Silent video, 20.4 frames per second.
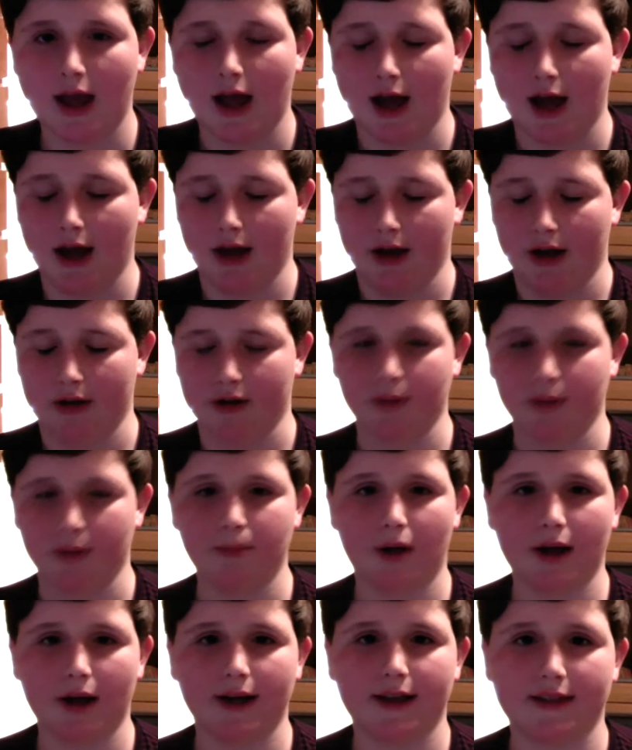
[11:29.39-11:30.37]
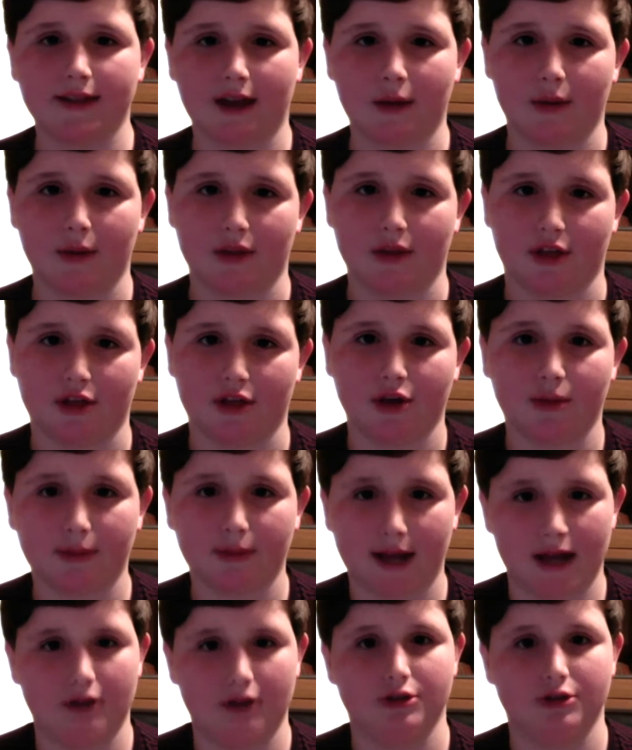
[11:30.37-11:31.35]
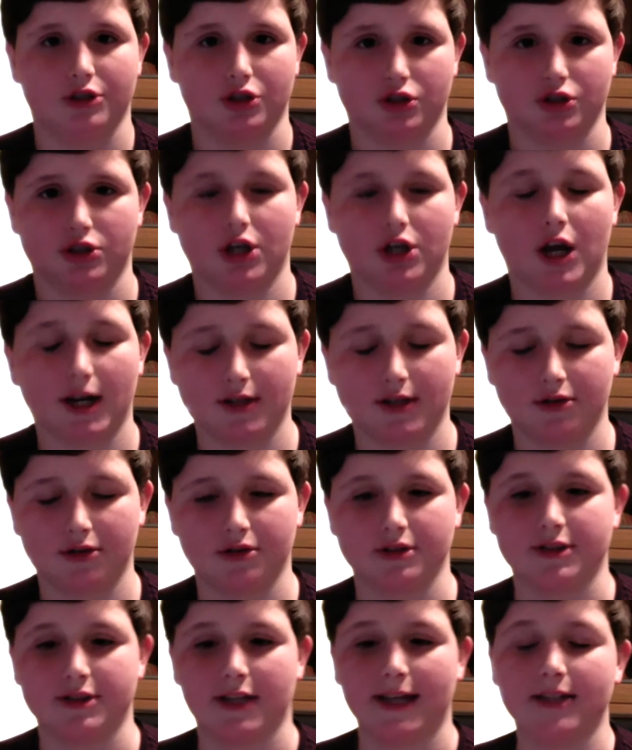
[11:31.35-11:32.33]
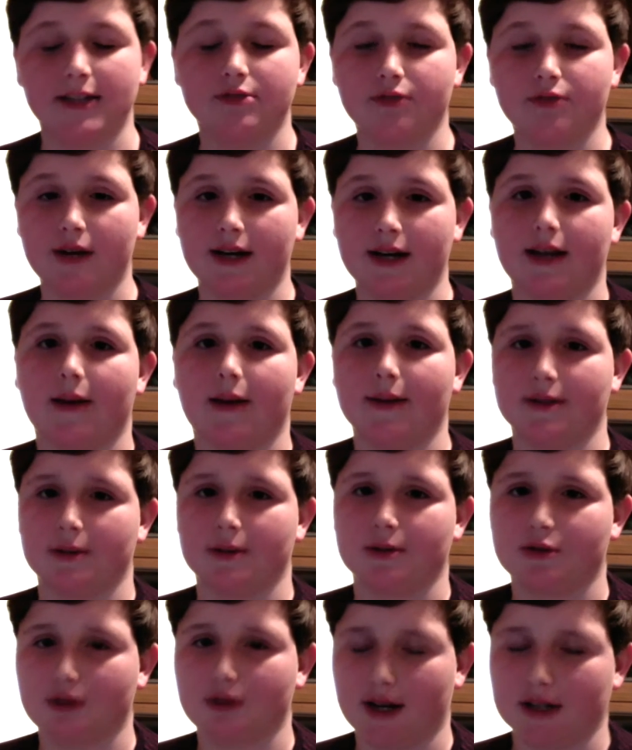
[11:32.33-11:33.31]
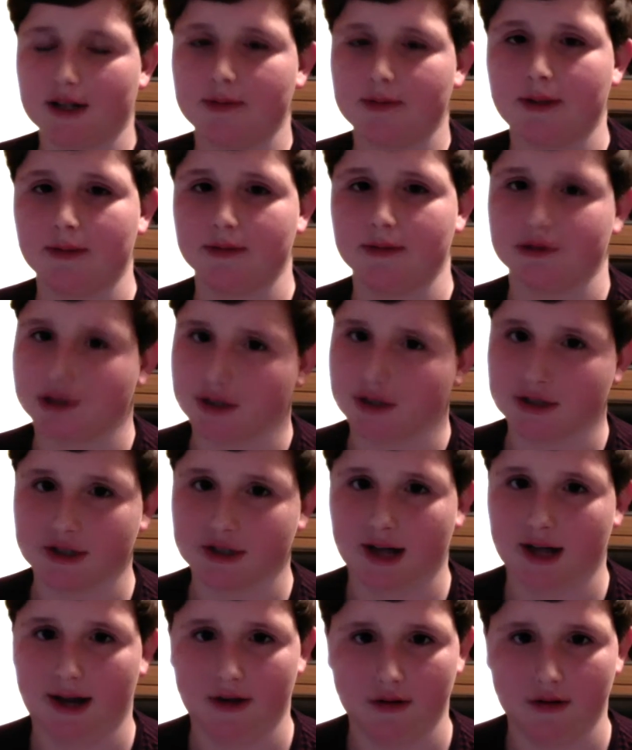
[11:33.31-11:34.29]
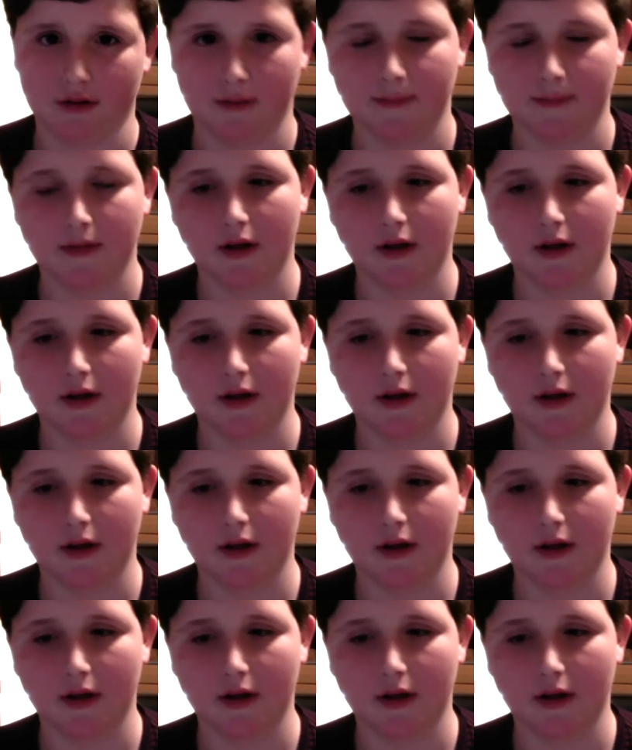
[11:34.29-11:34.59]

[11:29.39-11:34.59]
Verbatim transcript: Uh, combining that with the thumbnails and good titles is really going to attract people to your channel.